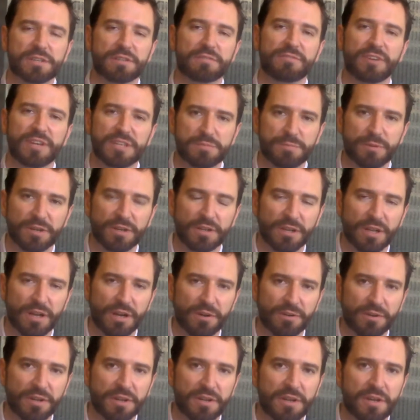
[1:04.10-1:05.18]
on Facebook
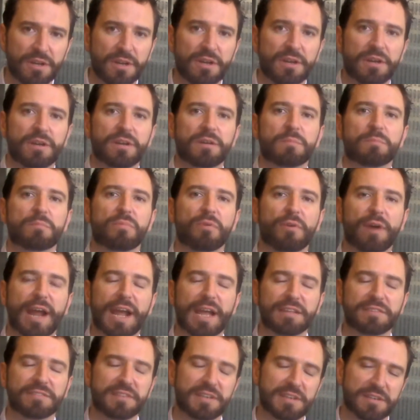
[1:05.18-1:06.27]
alone.
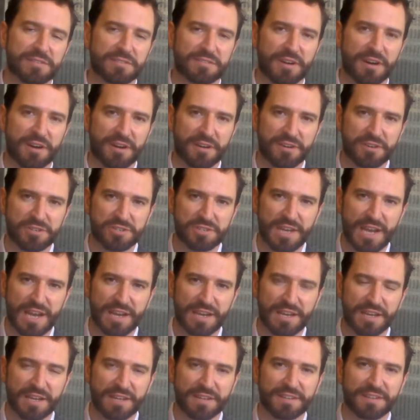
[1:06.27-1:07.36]
Brands need to start
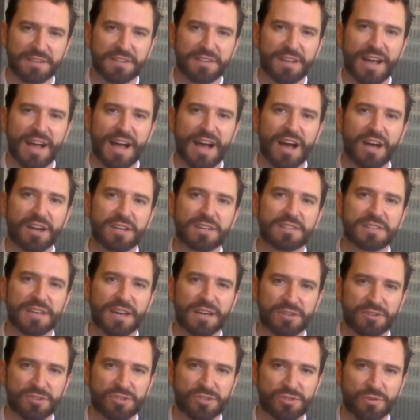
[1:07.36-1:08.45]
understanding how do you
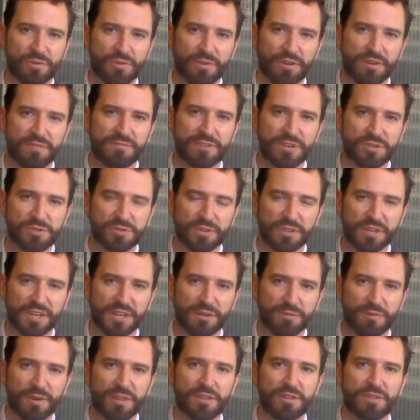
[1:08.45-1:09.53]
tell your story visually,
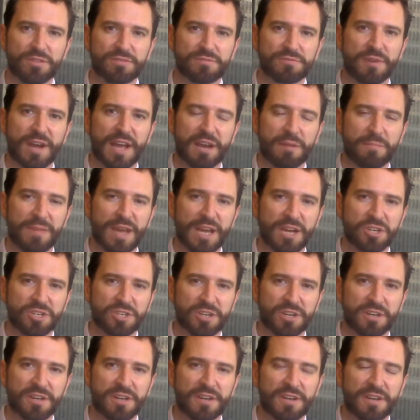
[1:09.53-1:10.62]
whether through
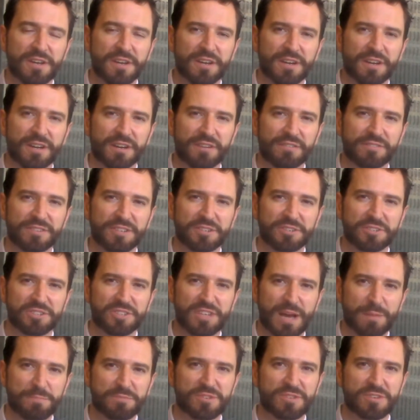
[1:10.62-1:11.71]
animation of your
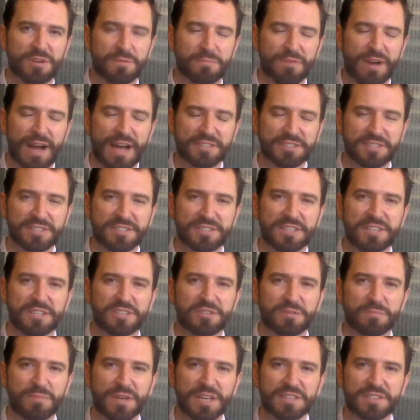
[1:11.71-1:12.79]
steps and your processes,
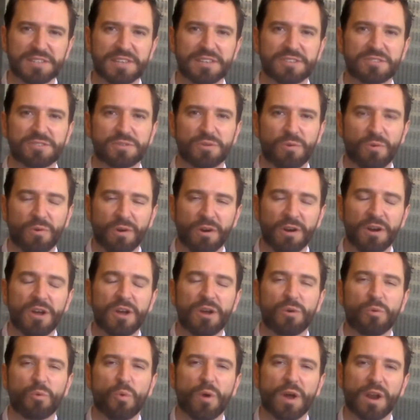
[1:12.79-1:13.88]
your business, or
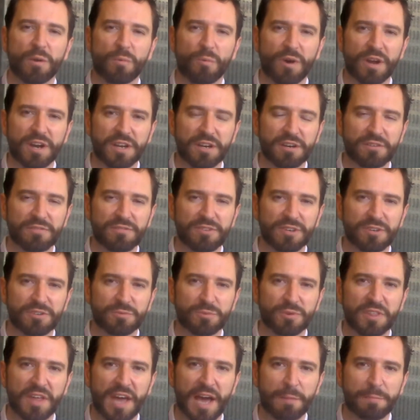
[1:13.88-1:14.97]
one-on-one -on -one interviews
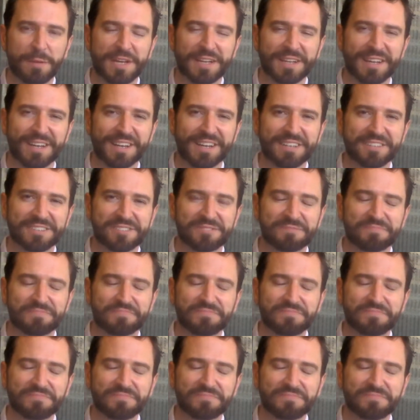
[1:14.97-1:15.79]
with happy clients.